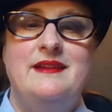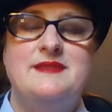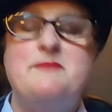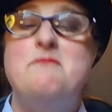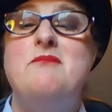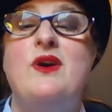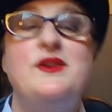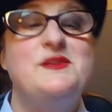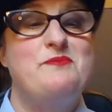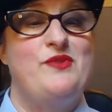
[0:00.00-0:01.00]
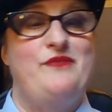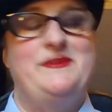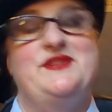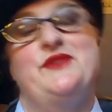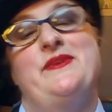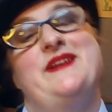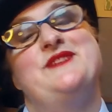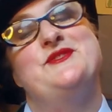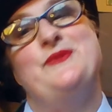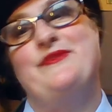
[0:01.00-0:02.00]
It's a marked improvement to the
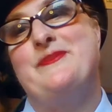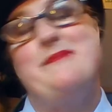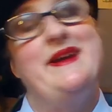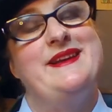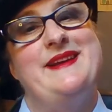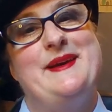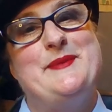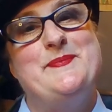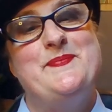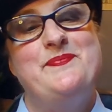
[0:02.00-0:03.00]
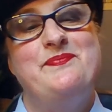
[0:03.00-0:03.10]
gradient tool from Mike and Adam.